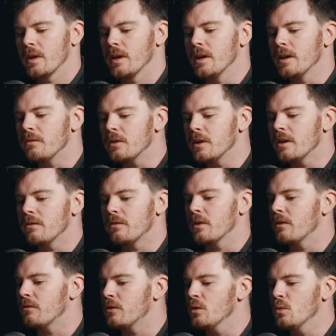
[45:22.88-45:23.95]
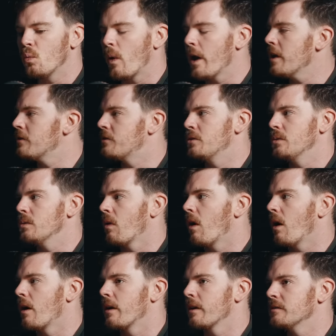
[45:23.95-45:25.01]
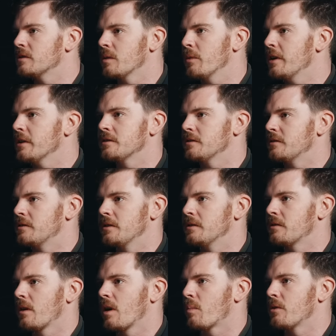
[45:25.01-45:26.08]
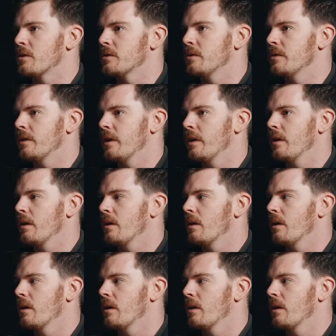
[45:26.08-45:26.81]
If you wait too long, if somebody doesn't seize that opportunity,